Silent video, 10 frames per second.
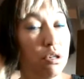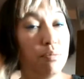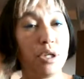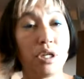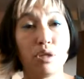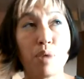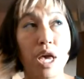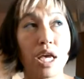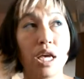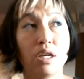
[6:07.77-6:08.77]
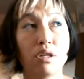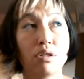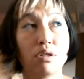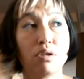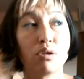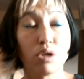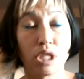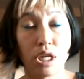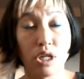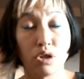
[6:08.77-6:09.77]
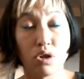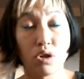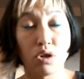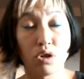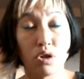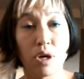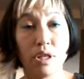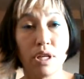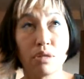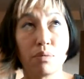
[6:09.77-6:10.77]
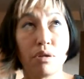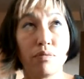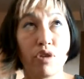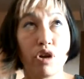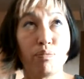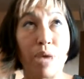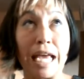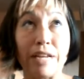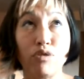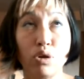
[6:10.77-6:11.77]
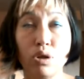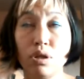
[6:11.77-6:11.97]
because paying $1,300 a month has been very painful.